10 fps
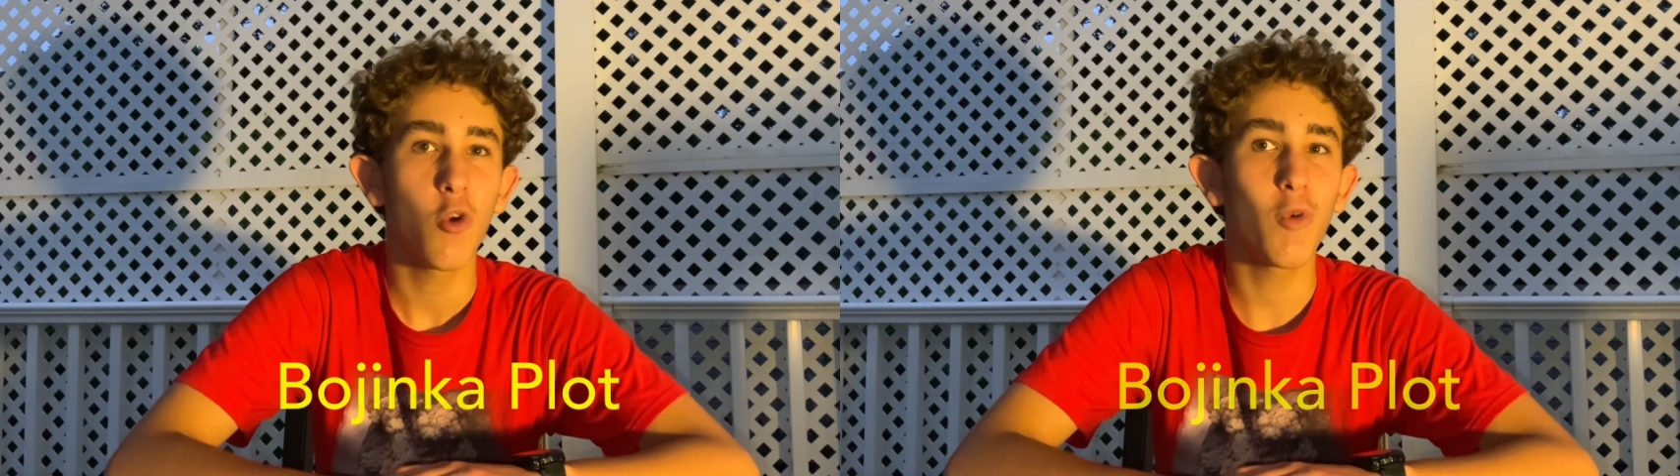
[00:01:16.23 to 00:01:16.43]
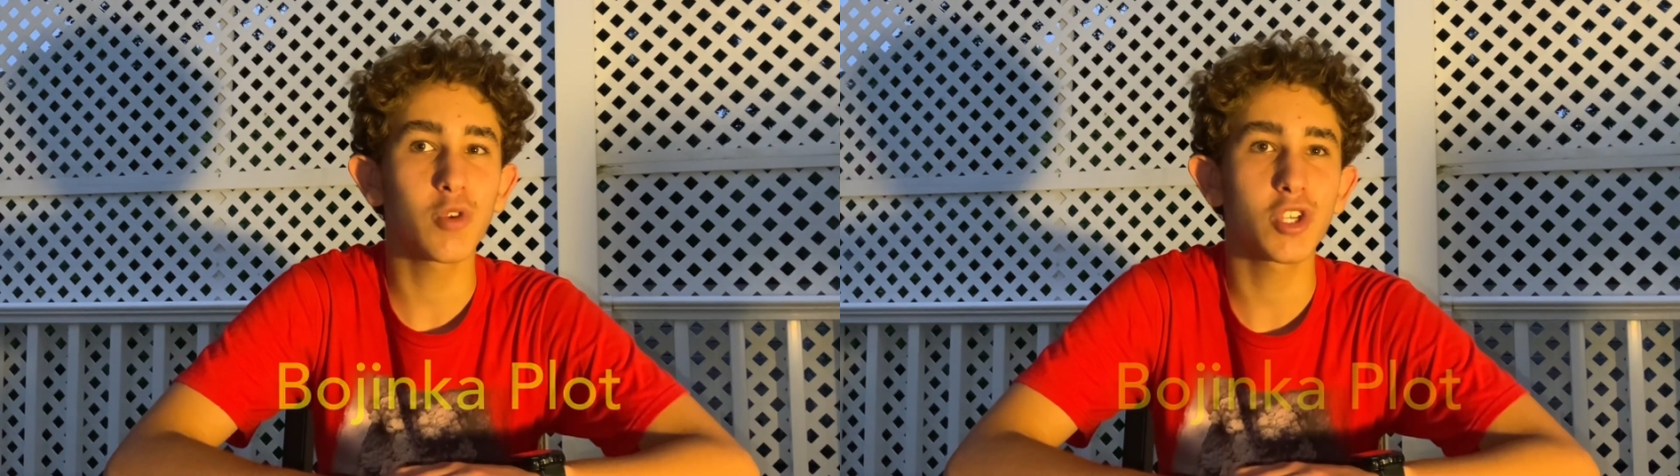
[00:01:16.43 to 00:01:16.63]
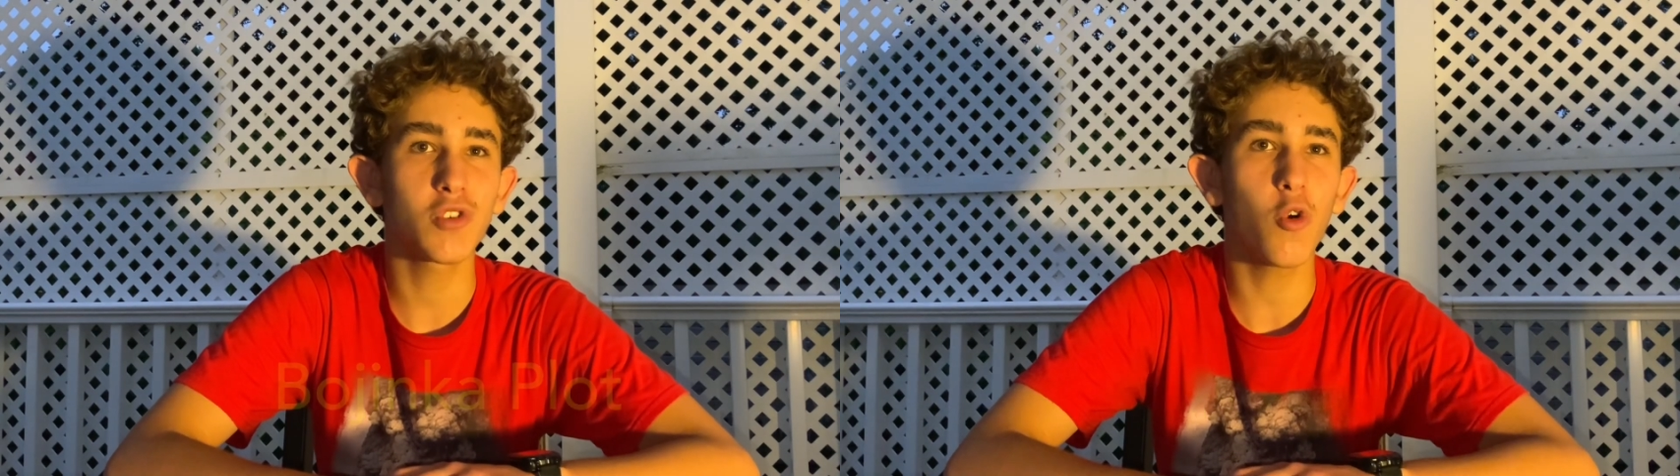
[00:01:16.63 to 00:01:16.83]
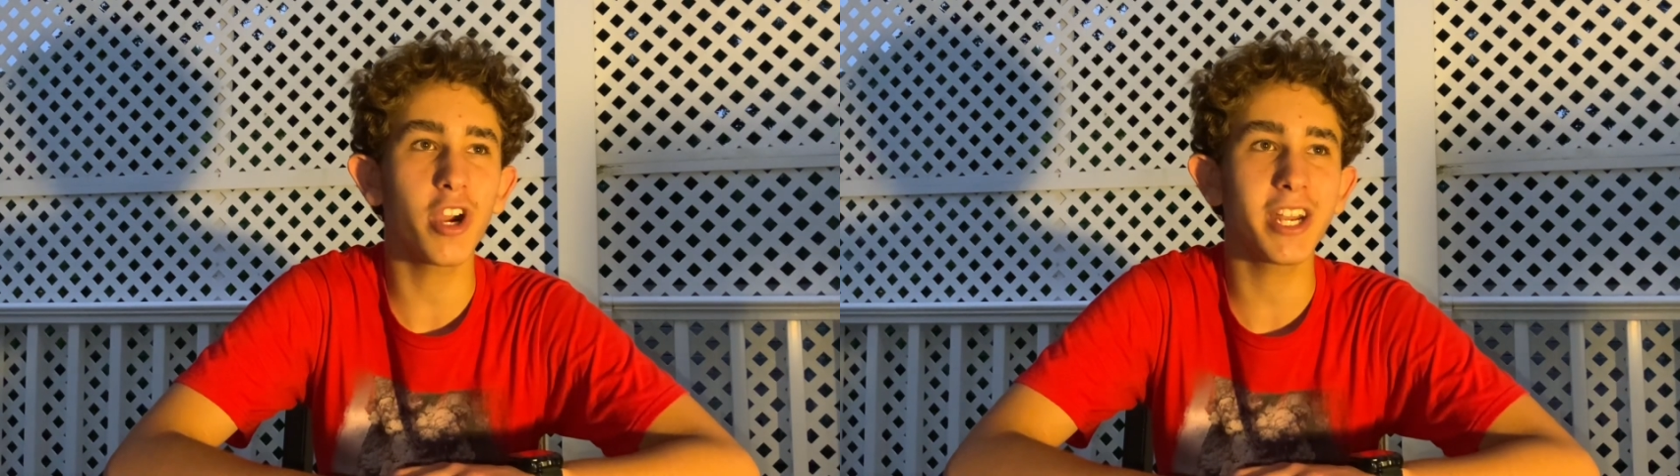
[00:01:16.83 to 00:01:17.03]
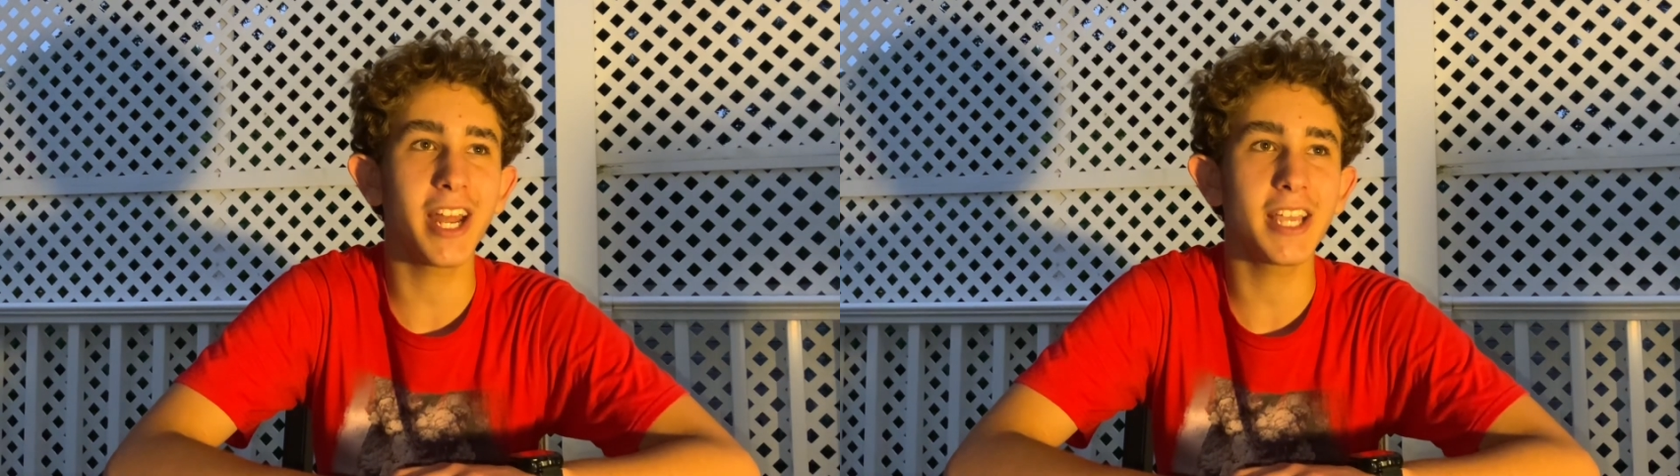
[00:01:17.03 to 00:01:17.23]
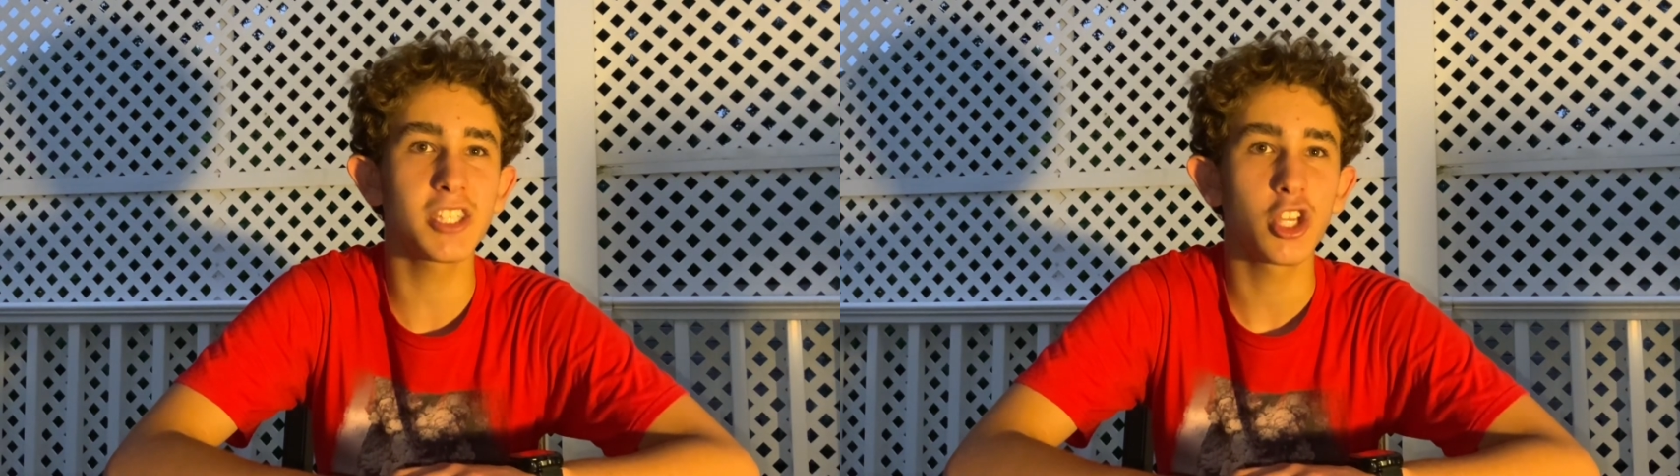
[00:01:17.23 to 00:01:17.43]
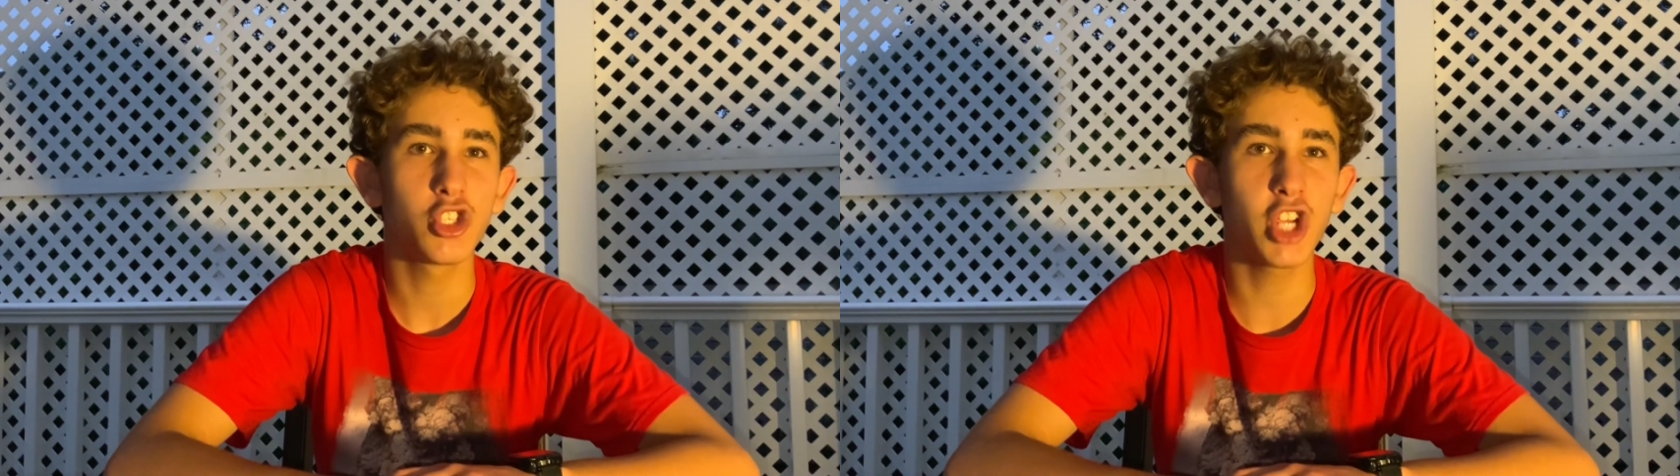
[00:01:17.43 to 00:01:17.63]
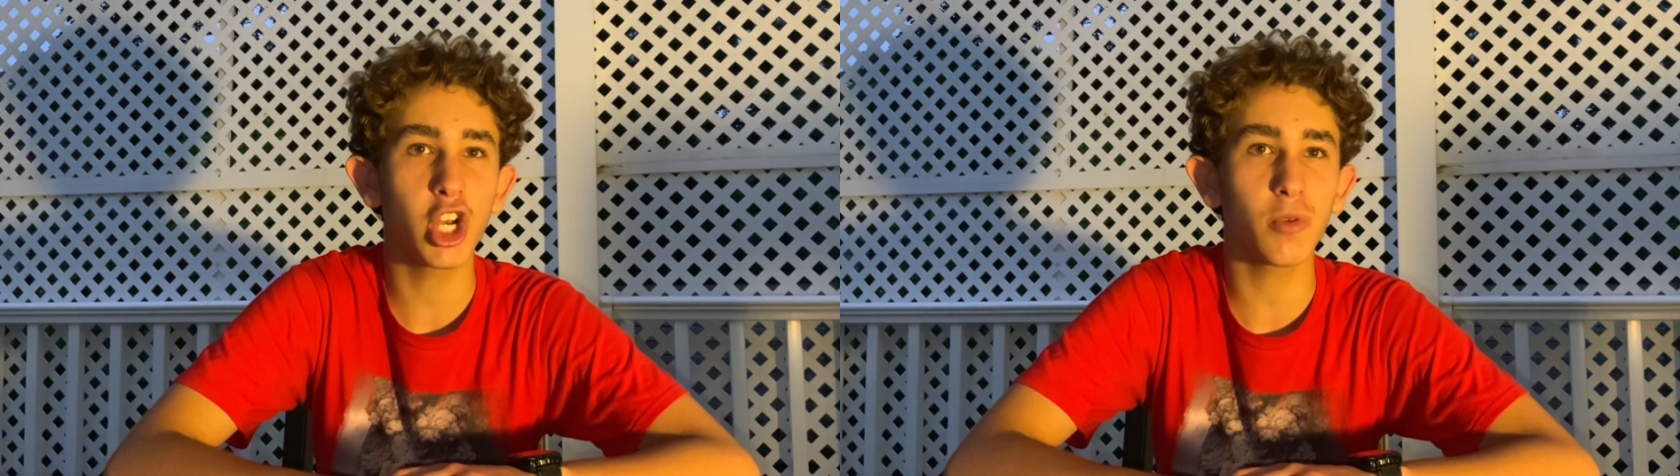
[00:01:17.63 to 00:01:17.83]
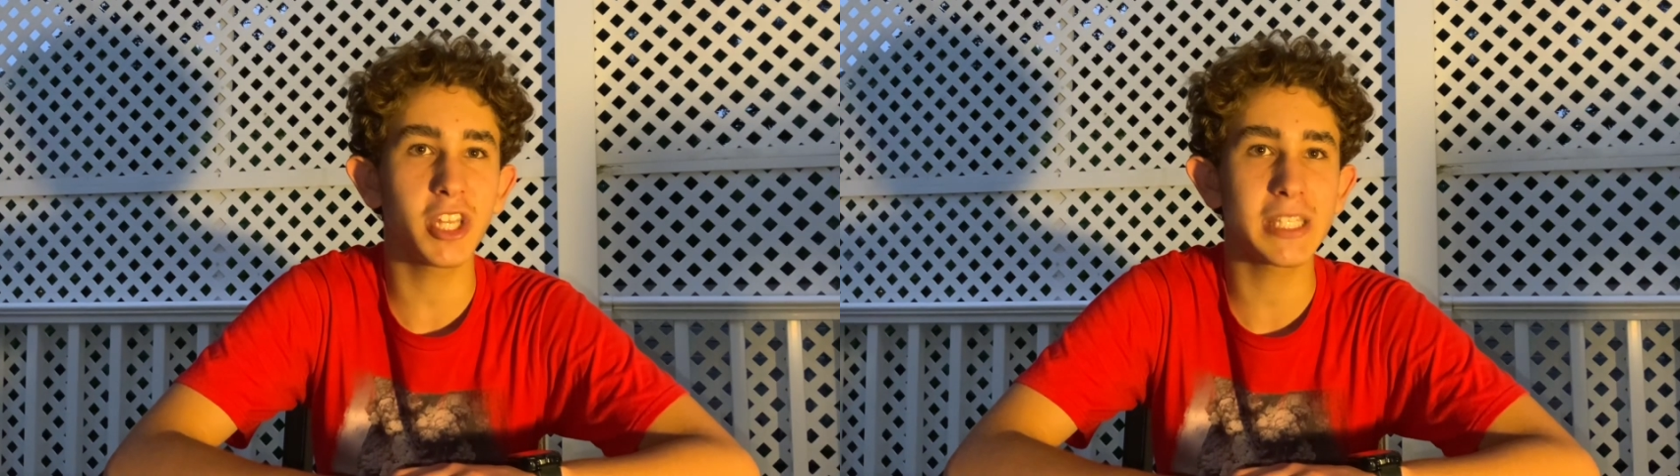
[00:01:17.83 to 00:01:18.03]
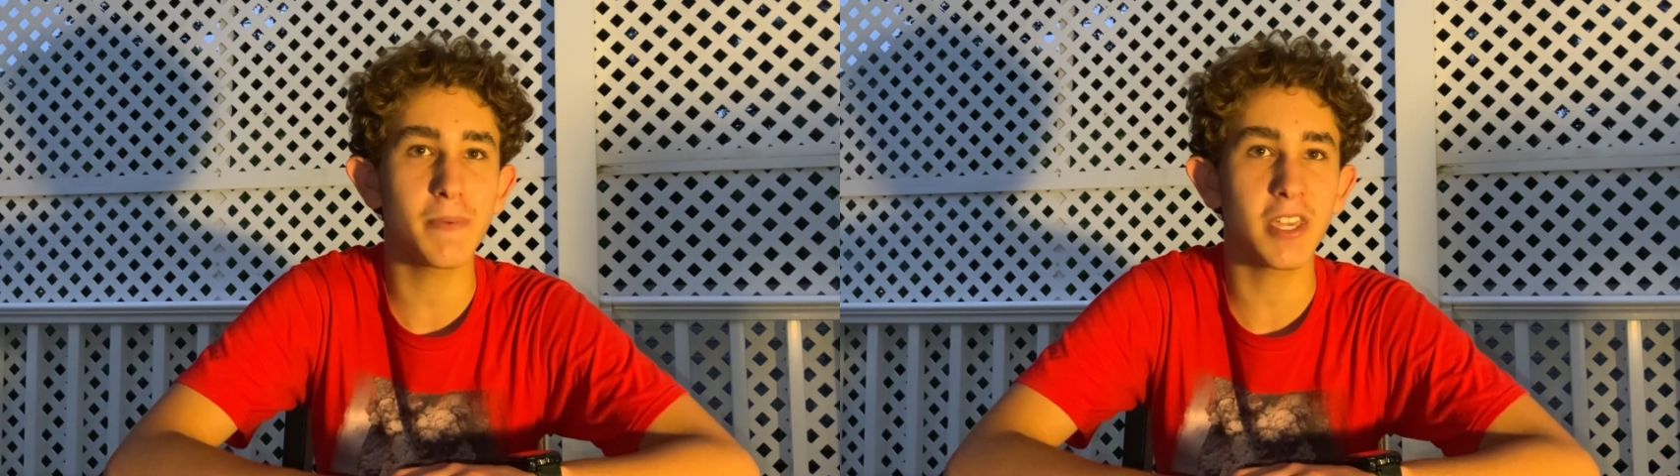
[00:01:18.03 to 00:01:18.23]
which was organized,
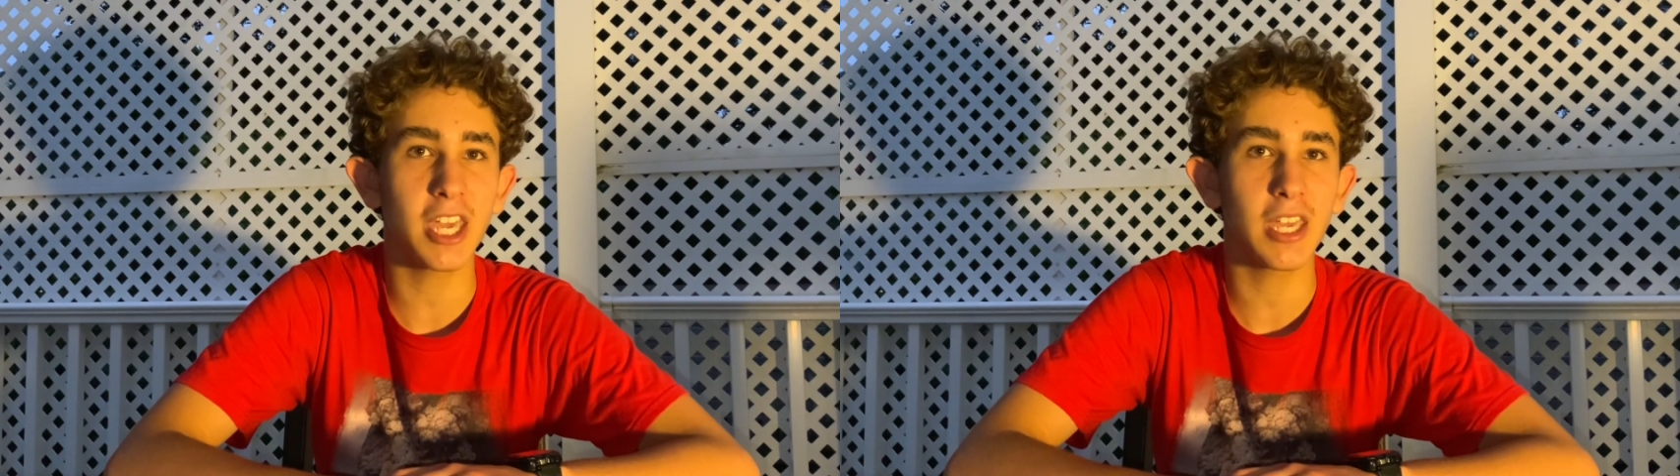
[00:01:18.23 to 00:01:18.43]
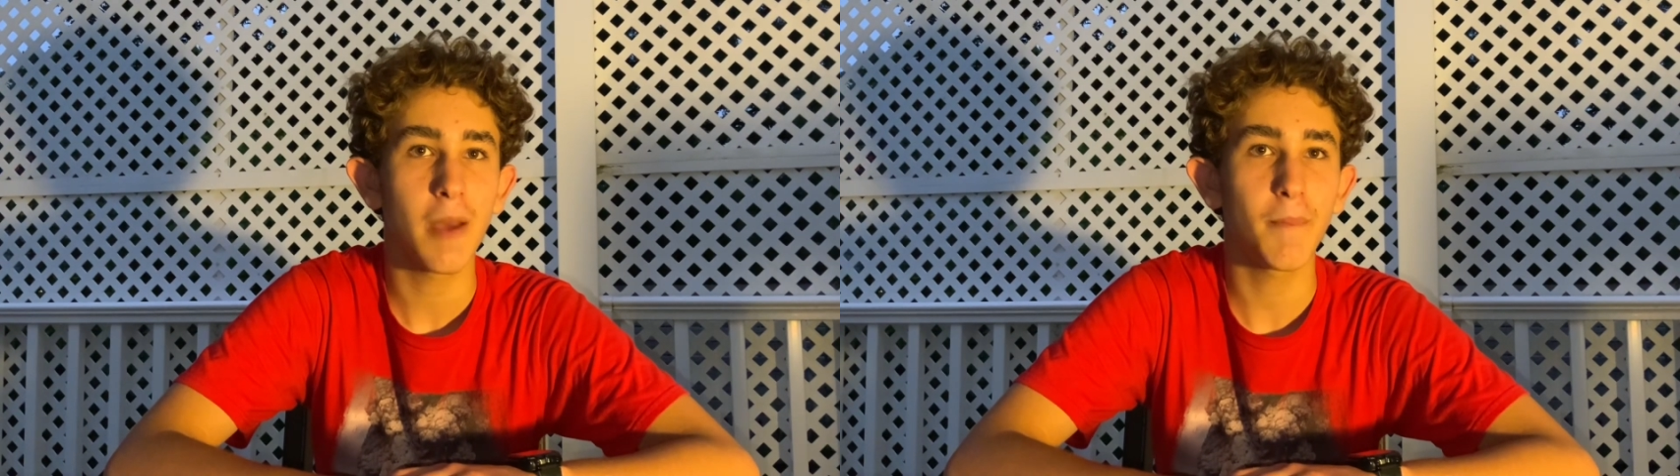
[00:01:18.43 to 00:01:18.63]
generally speaking,